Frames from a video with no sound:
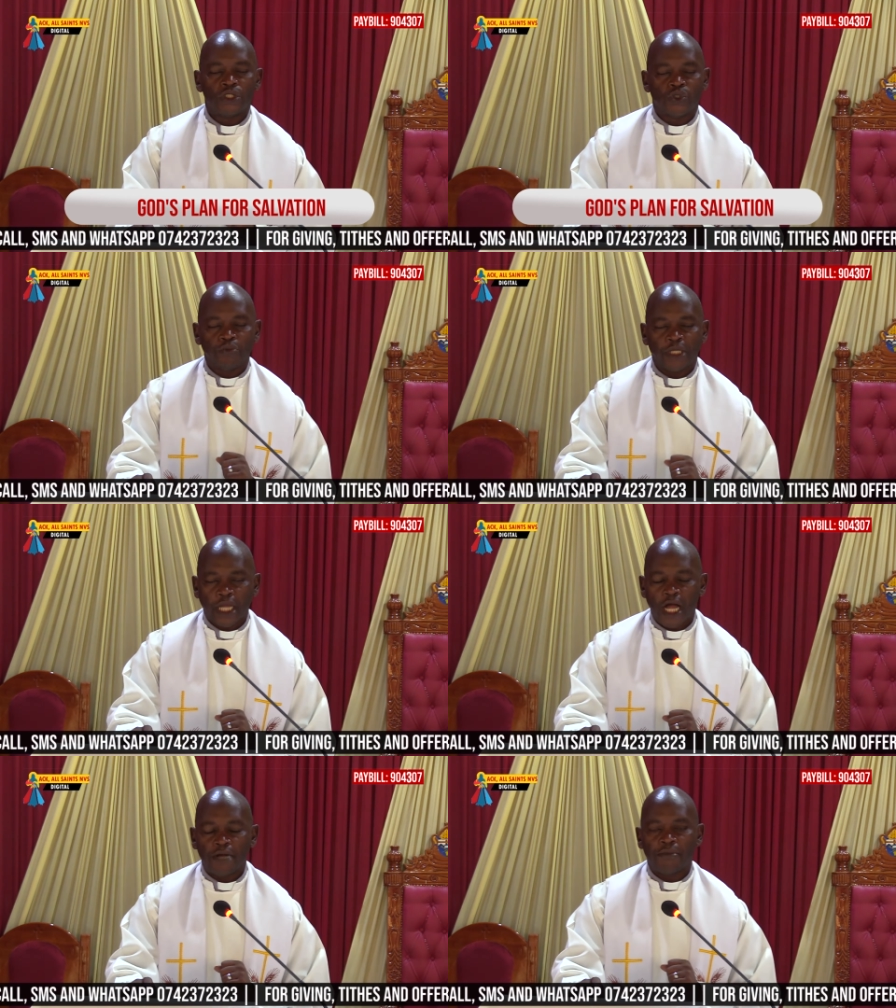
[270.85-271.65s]
to
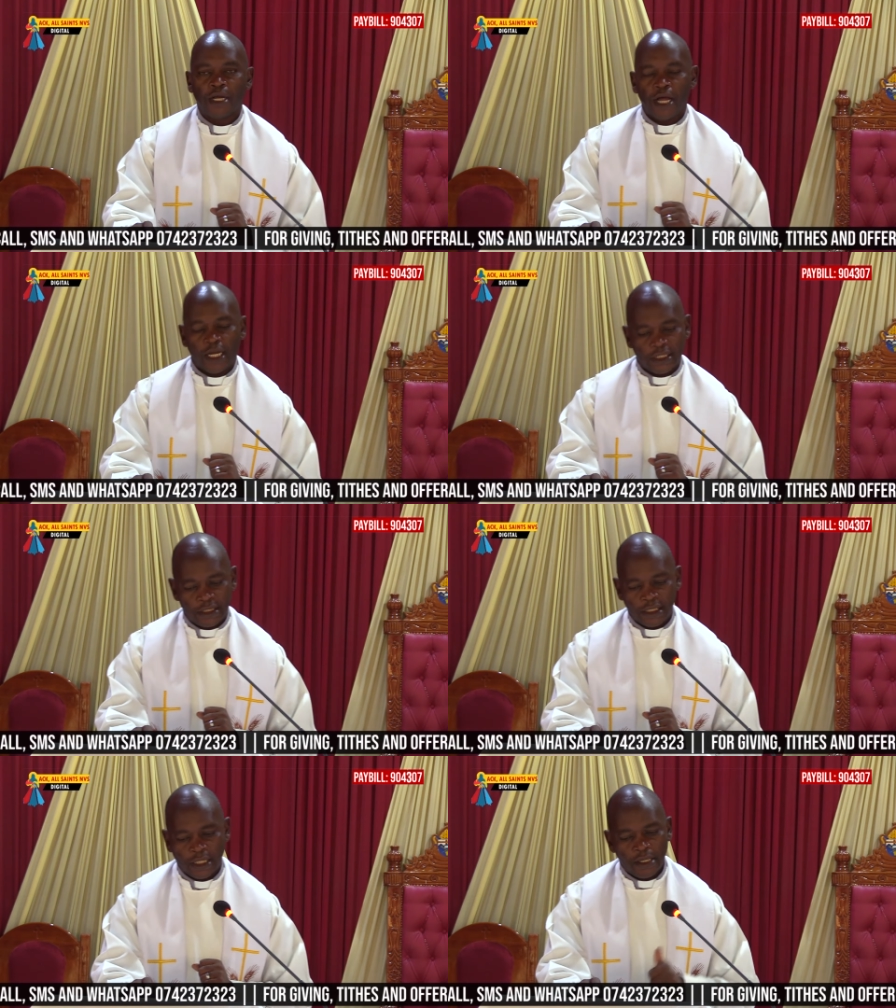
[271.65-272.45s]
become a
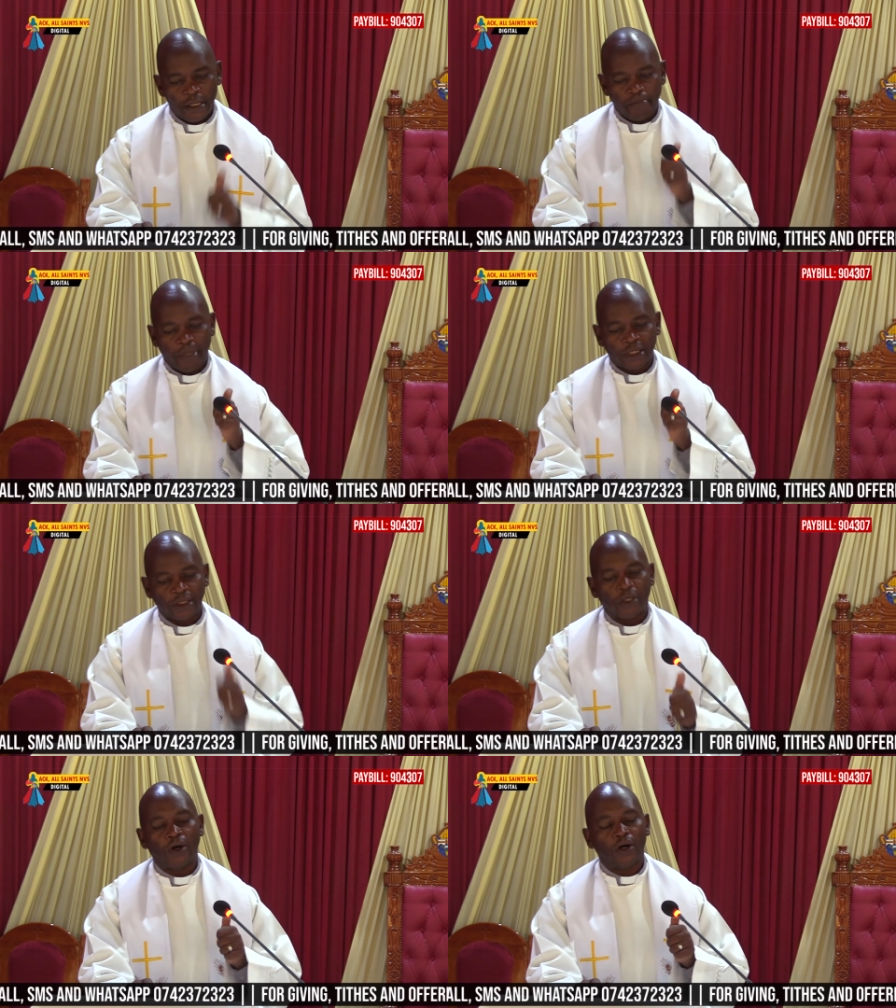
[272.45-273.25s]
sinner. But
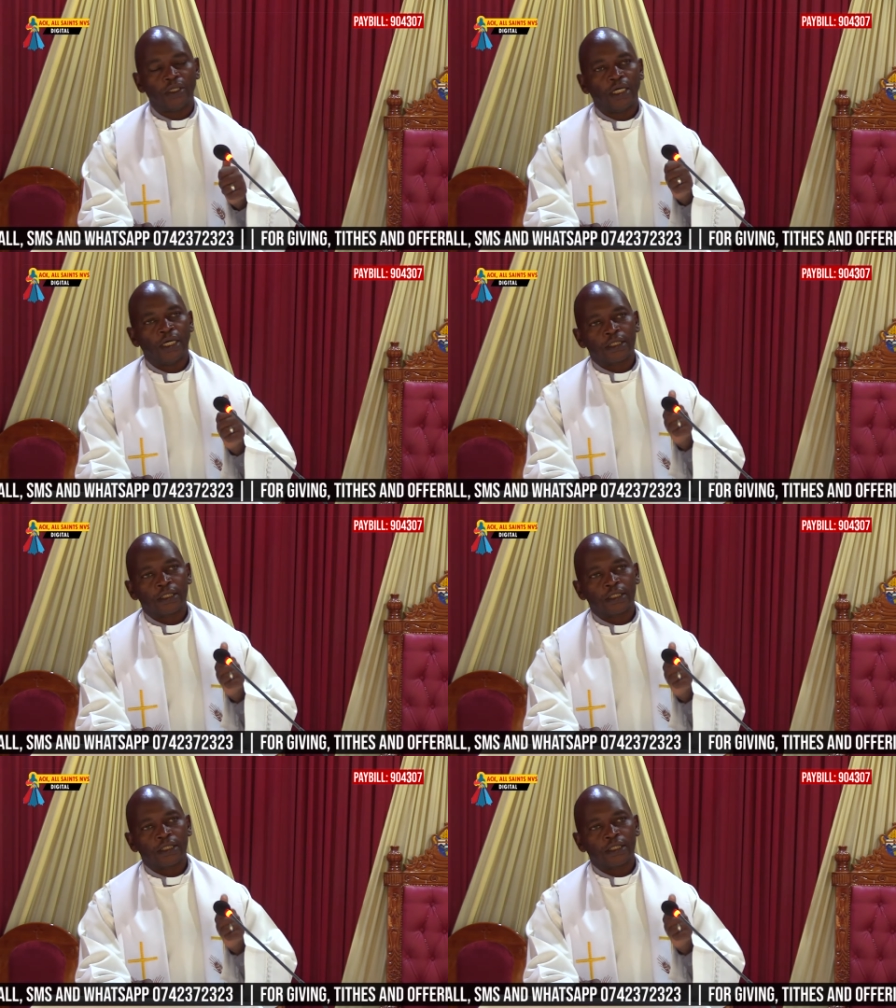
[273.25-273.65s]
God